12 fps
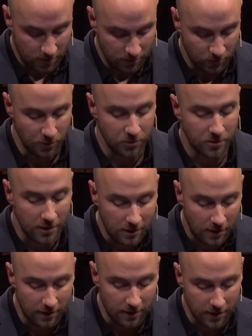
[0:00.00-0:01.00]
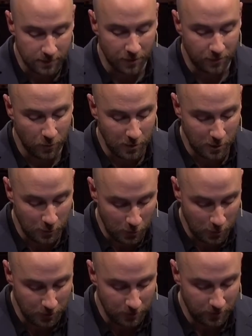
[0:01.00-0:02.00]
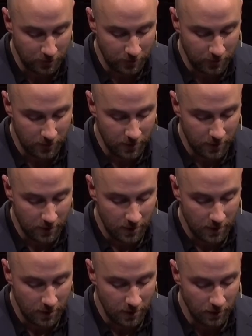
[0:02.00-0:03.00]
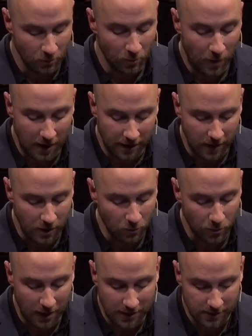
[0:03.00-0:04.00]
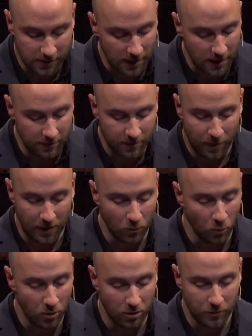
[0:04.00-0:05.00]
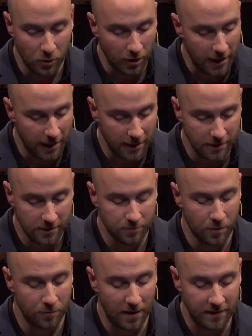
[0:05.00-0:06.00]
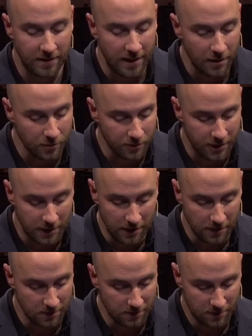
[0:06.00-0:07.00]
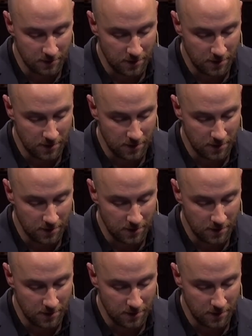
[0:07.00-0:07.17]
When you sit like this before the Lord, you're reminded that you were not saved by the work of your hands, but by the nails in his.